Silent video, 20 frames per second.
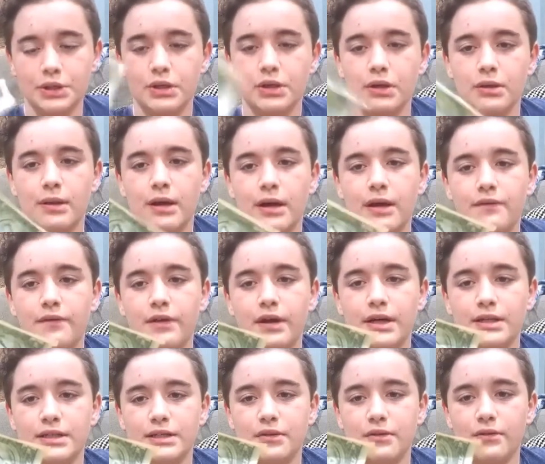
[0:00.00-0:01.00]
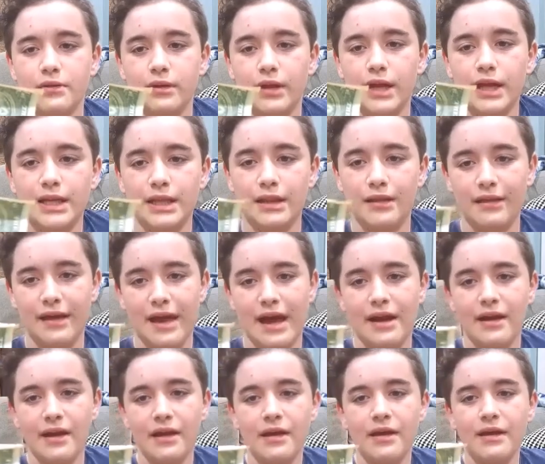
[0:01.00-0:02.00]
A lot of you guys can relate to that,
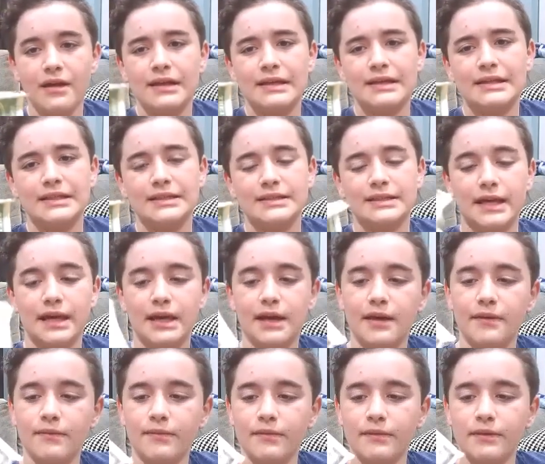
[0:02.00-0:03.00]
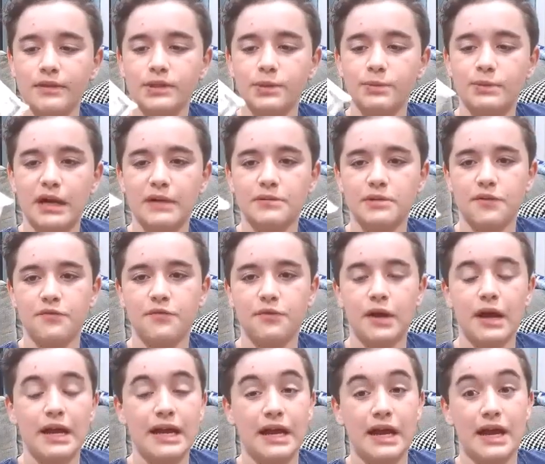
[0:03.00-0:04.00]
because like sometimes
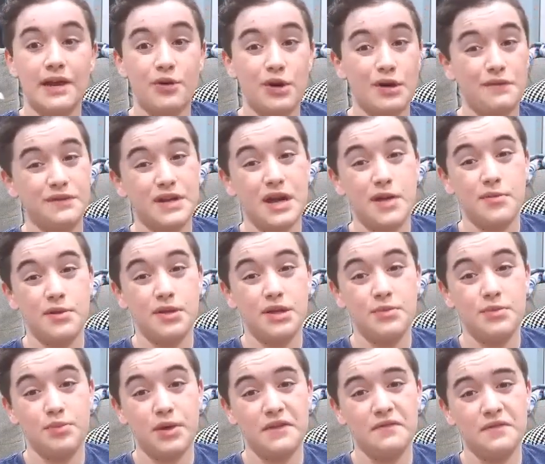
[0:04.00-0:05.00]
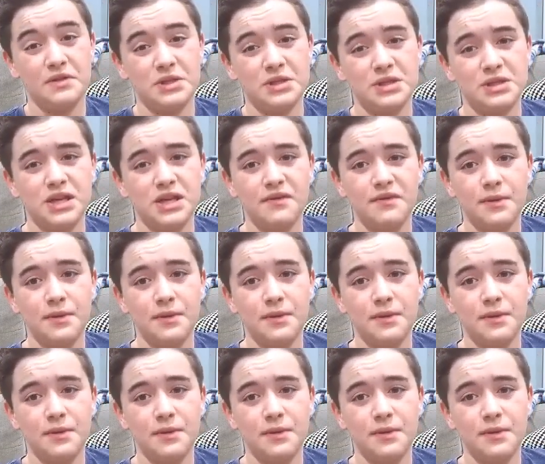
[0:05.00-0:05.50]
I don't have time to eat breakfast and stuff.